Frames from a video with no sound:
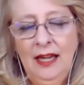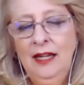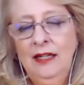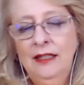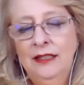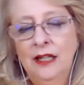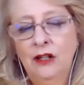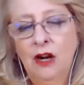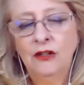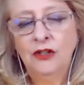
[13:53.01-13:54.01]
It is the
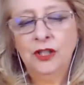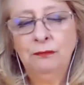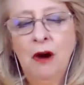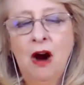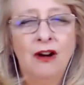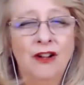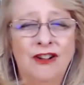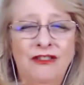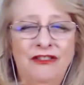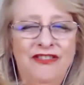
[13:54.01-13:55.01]
largest
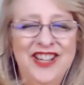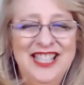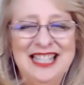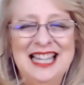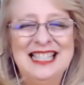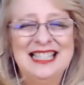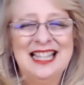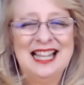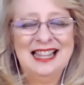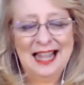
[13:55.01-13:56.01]
particle physics
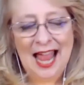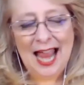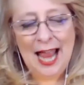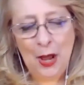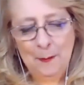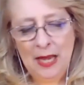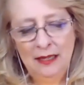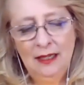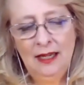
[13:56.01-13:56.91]
lab.